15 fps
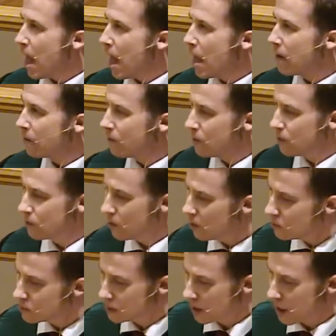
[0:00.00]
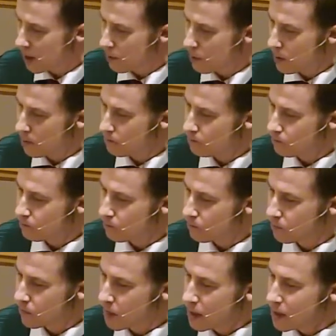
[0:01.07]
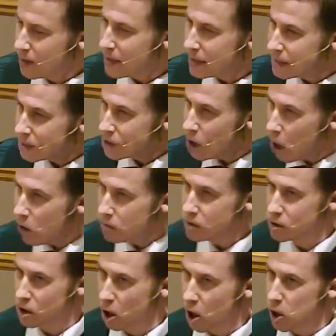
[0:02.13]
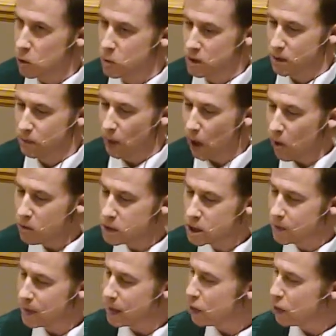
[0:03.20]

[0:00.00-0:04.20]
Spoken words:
and fill those up. These stone jars were supposed to be